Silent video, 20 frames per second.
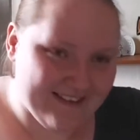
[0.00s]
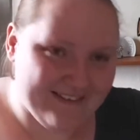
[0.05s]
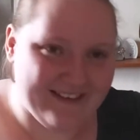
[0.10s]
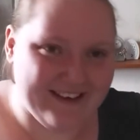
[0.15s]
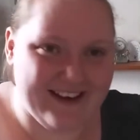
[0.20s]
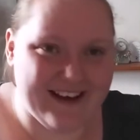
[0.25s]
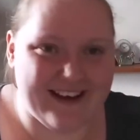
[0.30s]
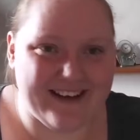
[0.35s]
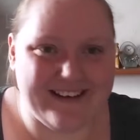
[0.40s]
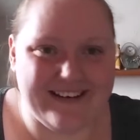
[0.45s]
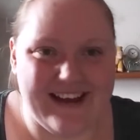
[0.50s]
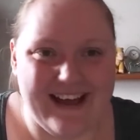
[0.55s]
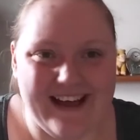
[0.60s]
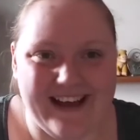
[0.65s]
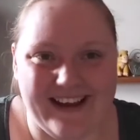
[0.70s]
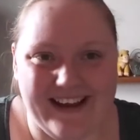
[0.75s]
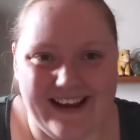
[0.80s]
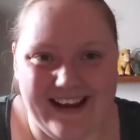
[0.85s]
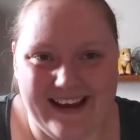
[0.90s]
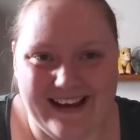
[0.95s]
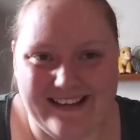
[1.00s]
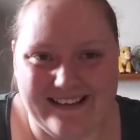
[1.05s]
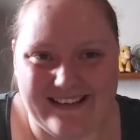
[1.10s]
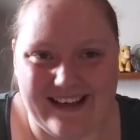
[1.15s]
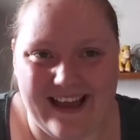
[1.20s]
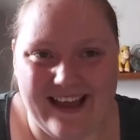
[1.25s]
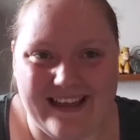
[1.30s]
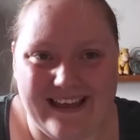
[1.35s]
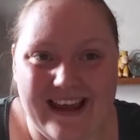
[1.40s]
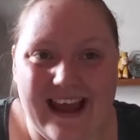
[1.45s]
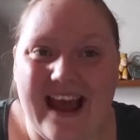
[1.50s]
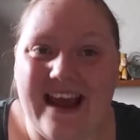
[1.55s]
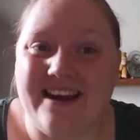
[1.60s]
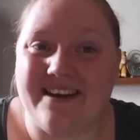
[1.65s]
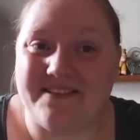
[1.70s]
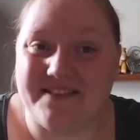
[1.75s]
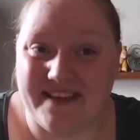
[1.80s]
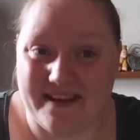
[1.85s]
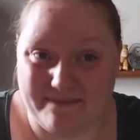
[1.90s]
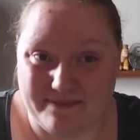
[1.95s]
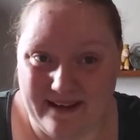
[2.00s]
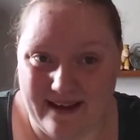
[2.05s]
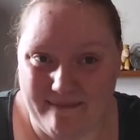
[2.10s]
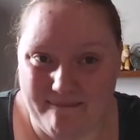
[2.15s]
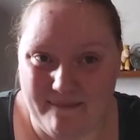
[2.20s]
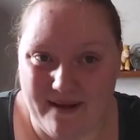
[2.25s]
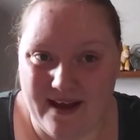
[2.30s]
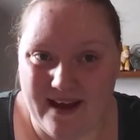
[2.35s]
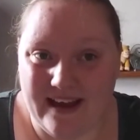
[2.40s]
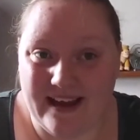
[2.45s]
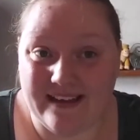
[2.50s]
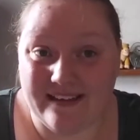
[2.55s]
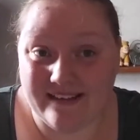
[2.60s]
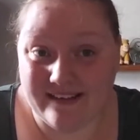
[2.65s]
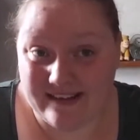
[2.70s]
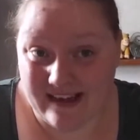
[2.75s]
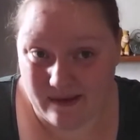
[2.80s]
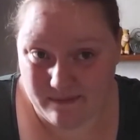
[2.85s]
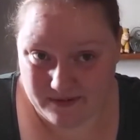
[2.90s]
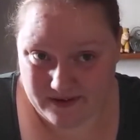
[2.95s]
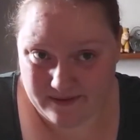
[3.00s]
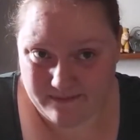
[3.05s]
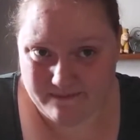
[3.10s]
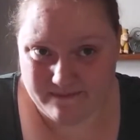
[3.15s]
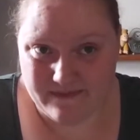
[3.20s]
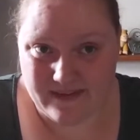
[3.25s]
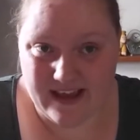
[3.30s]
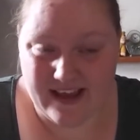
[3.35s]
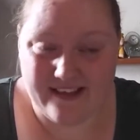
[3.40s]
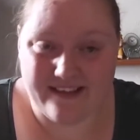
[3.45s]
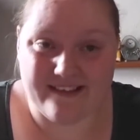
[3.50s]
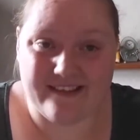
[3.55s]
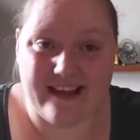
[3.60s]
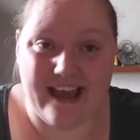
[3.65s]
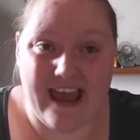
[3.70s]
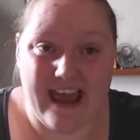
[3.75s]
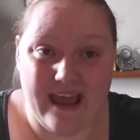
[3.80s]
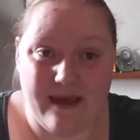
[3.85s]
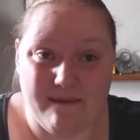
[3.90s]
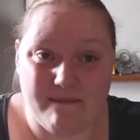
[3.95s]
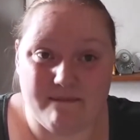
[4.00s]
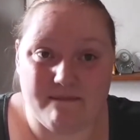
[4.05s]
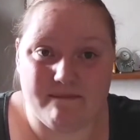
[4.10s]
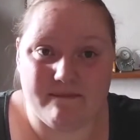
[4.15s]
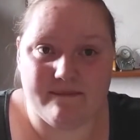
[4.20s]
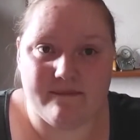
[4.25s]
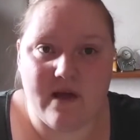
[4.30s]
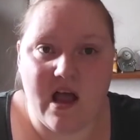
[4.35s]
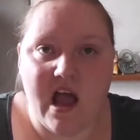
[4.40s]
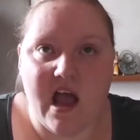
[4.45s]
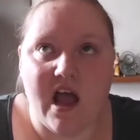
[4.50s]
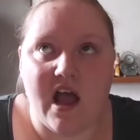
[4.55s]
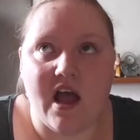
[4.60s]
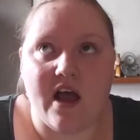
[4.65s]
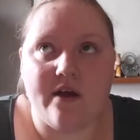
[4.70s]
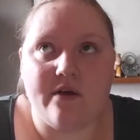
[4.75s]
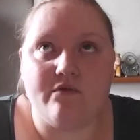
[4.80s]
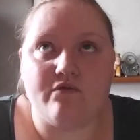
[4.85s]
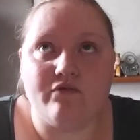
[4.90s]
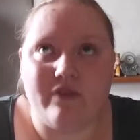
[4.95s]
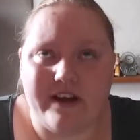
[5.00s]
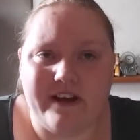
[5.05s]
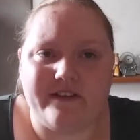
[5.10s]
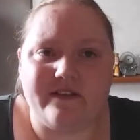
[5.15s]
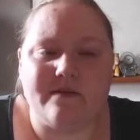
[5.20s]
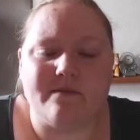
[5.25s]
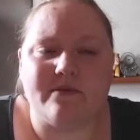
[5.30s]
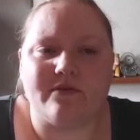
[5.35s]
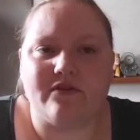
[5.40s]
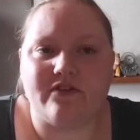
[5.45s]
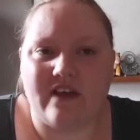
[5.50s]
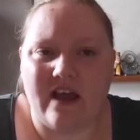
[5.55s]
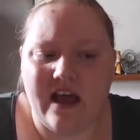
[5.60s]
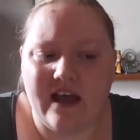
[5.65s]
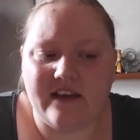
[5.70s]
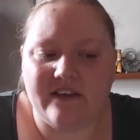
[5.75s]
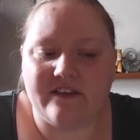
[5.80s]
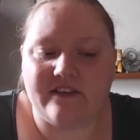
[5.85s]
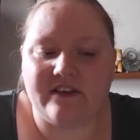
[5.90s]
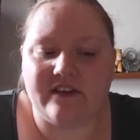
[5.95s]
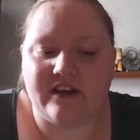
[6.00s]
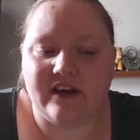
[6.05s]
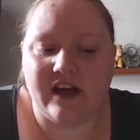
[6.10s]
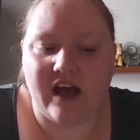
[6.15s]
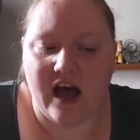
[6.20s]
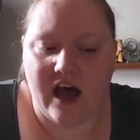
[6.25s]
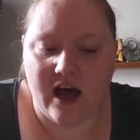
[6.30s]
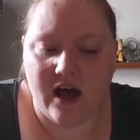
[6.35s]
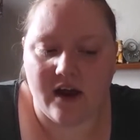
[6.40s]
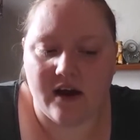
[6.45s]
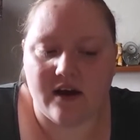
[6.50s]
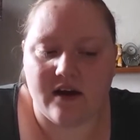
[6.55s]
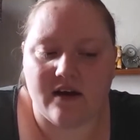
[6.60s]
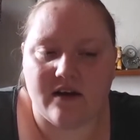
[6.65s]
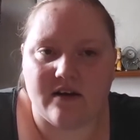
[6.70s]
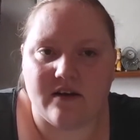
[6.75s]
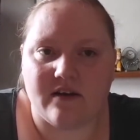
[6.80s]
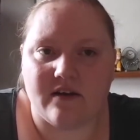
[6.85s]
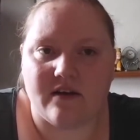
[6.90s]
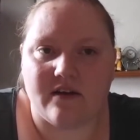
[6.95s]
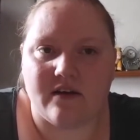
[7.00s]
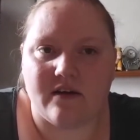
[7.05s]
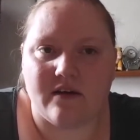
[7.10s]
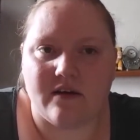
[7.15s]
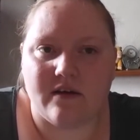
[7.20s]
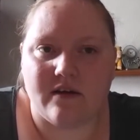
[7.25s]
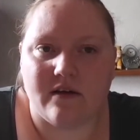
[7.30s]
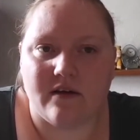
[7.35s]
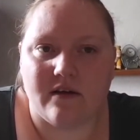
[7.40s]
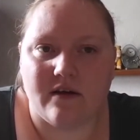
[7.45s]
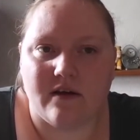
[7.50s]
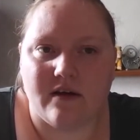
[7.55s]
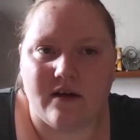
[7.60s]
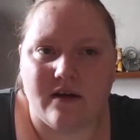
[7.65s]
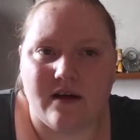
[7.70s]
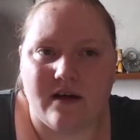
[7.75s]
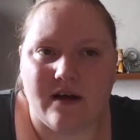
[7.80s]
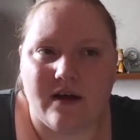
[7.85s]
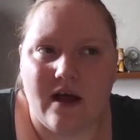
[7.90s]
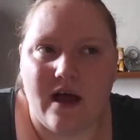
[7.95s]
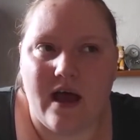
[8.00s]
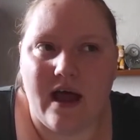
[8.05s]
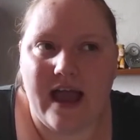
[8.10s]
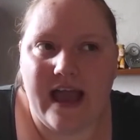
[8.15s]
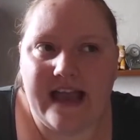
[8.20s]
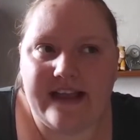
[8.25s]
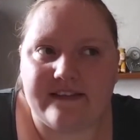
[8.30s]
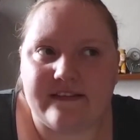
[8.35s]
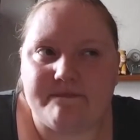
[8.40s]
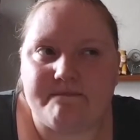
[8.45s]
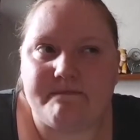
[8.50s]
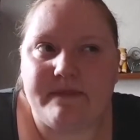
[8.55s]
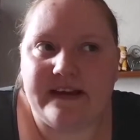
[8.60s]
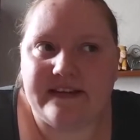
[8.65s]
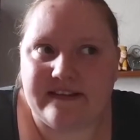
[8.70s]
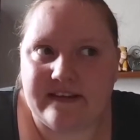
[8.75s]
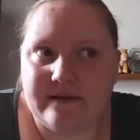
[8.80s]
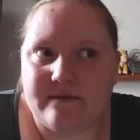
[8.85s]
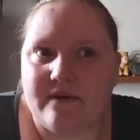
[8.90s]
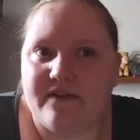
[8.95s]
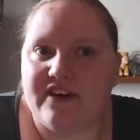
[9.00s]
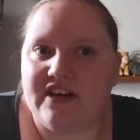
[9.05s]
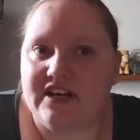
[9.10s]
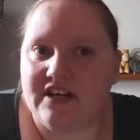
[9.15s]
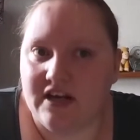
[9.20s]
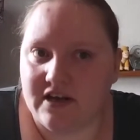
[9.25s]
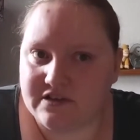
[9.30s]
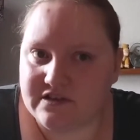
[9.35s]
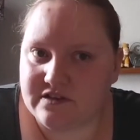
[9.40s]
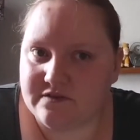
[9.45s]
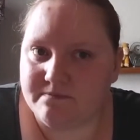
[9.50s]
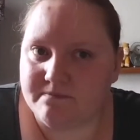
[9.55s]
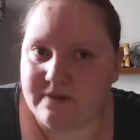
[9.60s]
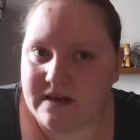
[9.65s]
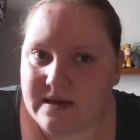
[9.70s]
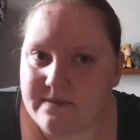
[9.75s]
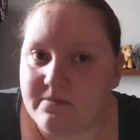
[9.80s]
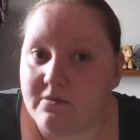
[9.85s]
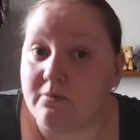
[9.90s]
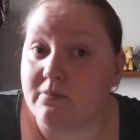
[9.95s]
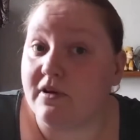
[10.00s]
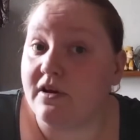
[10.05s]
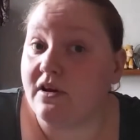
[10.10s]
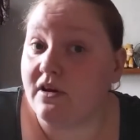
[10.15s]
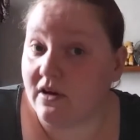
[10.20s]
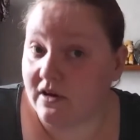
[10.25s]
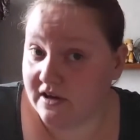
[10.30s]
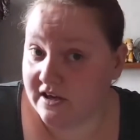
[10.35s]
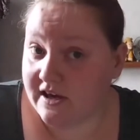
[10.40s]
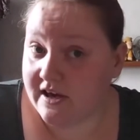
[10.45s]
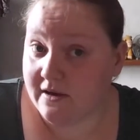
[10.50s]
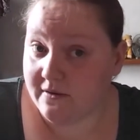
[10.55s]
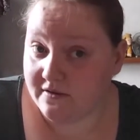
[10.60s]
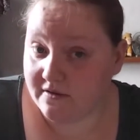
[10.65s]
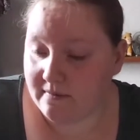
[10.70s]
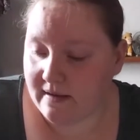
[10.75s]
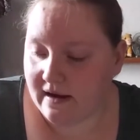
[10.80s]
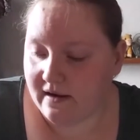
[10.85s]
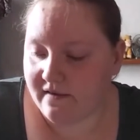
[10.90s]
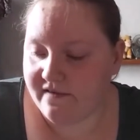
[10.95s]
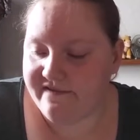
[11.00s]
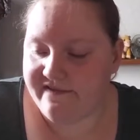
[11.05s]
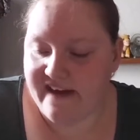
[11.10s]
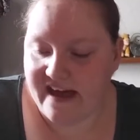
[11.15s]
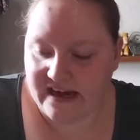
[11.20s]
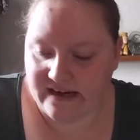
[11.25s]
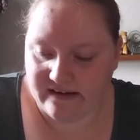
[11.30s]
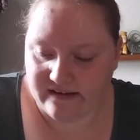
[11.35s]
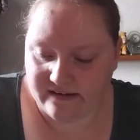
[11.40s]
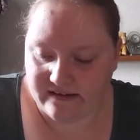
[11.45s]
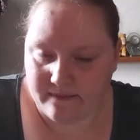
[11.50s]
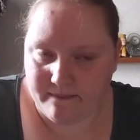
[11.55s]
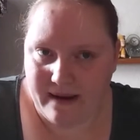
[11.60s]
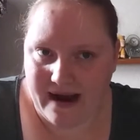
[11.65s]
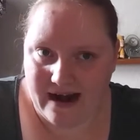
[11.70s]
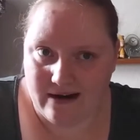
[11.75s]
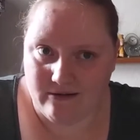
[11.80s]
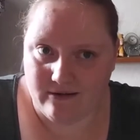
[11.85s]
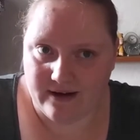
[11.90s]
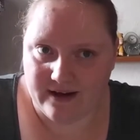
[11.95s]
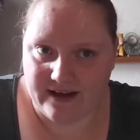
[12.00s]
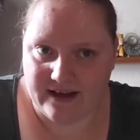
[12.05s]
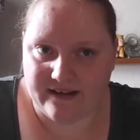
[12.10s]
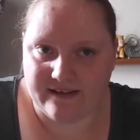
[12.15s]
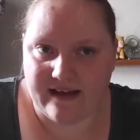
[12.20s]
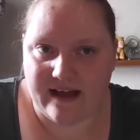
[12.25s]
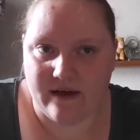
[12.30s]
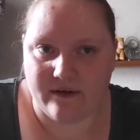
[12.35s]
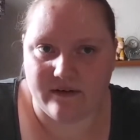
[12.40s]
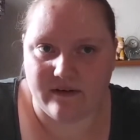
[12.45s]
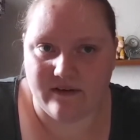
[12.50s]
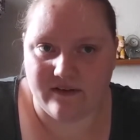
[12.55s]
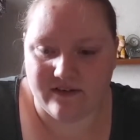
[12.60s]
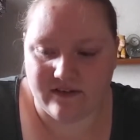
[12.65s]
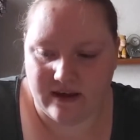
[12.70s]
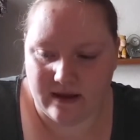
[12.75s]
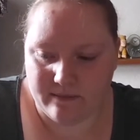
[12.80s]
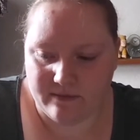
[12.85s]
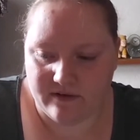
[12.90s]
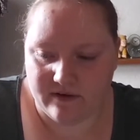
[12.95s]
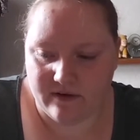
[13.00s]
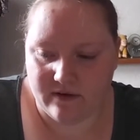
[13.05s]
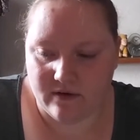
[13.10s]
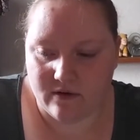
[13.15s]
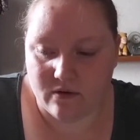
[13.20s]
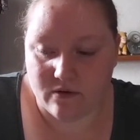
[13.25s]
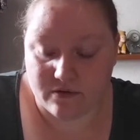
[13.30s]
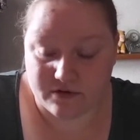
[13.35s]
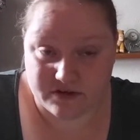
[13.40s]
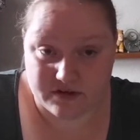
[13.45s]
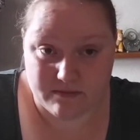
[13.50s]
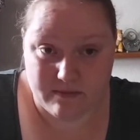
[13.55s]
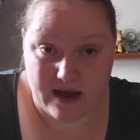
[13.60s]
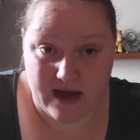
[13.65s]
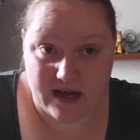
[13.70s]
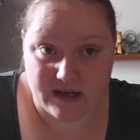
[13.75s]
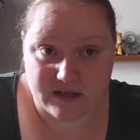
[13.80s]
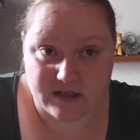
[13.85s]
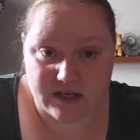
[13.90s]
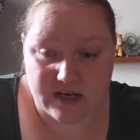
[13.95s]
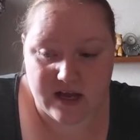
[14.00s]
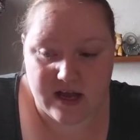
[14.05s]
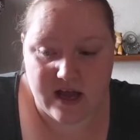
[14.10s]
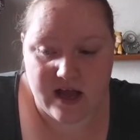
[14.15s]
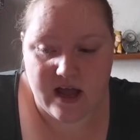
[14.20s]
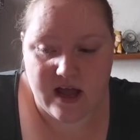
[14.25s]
So Yarndale is at the end of September in Skipton. It's a reasonable sized yarn. It's busy with a lot of people, but not a huge amount of vendors. Apparently it's held in Skipton Auction Mart.